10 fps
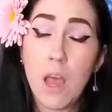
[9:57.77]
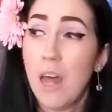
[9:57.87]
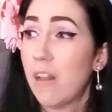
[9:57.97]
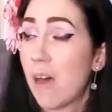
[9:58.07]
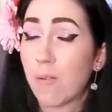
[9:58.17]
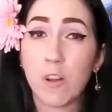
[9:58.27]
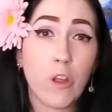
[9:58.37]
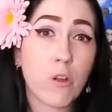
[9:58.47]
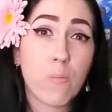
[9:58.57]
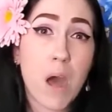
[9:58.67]
A lot of our
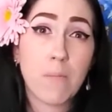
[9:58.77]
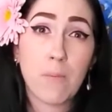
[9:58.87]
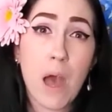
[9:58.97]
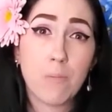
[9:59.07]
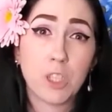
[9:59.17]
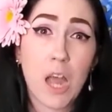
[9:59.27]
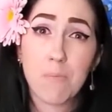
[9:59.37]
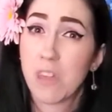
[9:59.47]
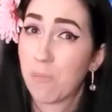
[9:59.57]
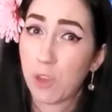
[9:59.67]
local mom and pop
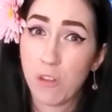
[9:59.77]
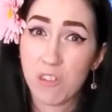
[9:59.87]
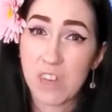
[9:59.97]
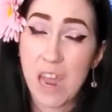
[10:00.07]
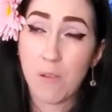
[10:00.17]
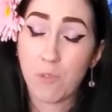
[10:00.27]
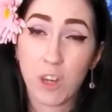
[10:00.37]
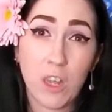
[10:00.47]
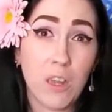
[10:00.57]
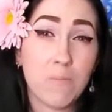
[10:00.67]
shops have closed down for
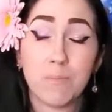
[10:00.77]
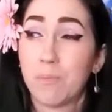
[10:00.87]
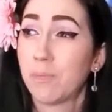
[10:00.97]
good.